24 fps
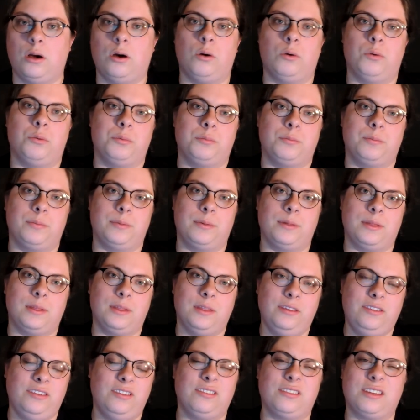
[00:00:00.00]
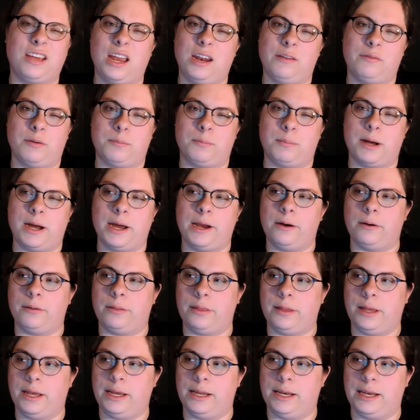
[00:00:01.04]
oh, this is kind of a
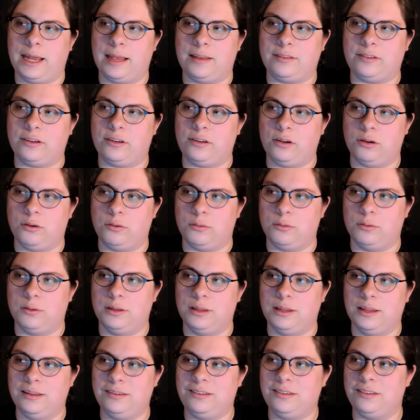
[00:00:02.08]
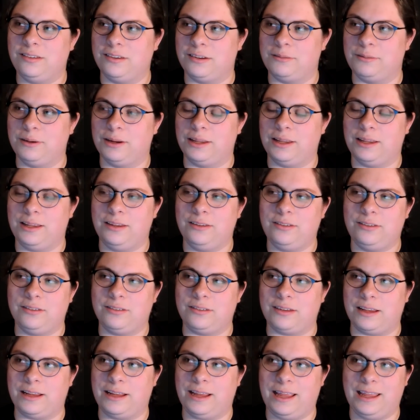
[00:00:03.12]
minor thing, and it has to do. This isn't really.
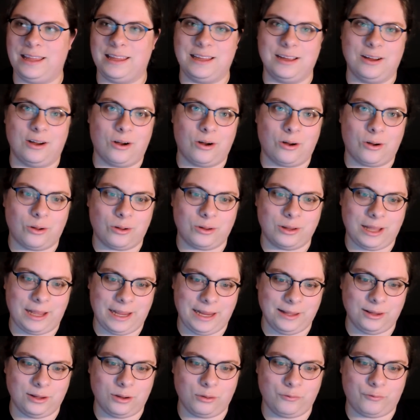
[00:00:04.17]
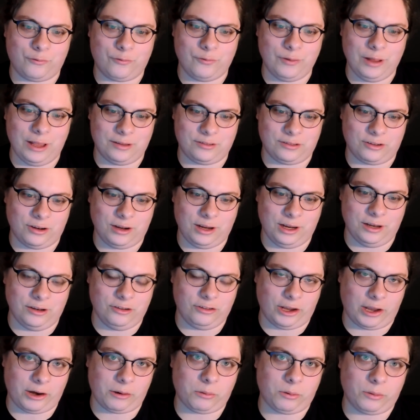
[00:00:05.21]
This is like all Halo as a,
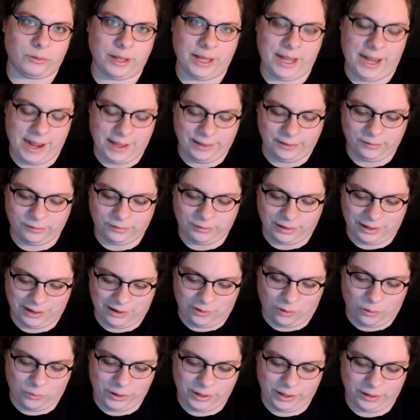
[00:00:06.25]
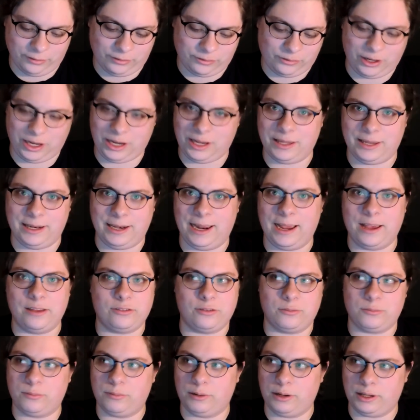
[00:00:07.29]
in general. They had this in ODST, and it
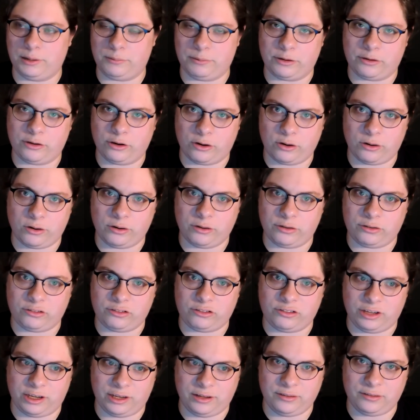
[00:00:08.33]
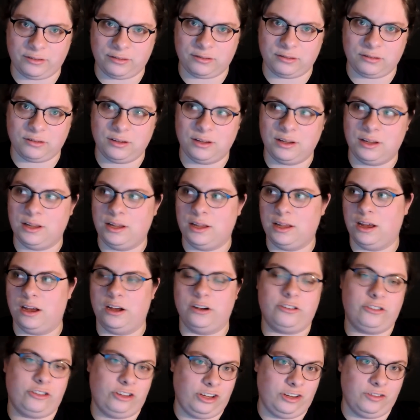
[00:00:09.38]
hasn't really returned since.
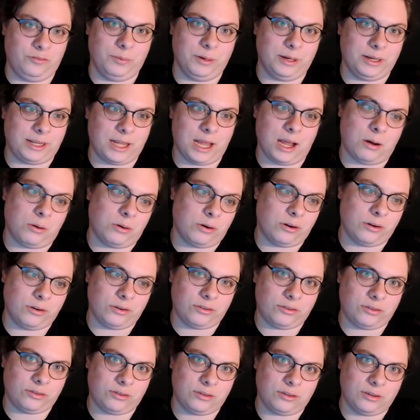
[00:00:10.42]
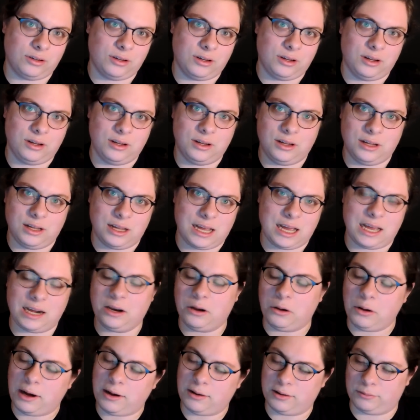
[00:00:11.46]
Achievement counters. I
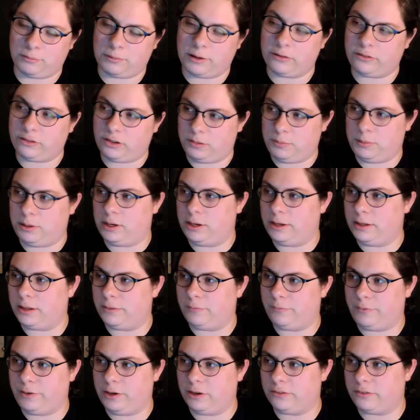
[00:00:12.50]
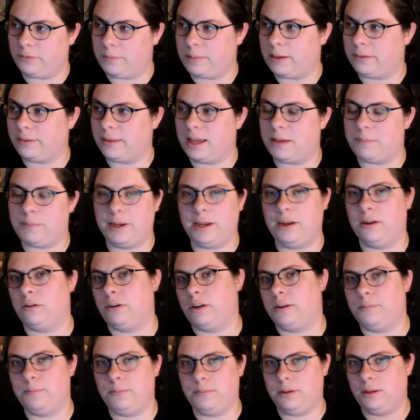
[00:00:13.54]
don't know how the rest community feels about that, but you
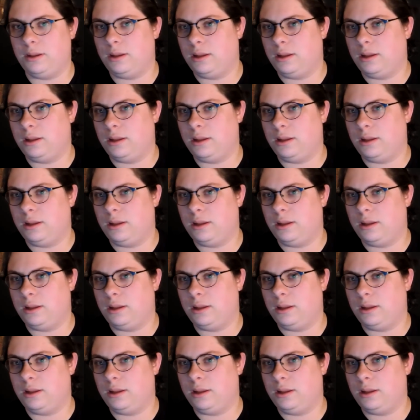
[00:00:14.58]
know,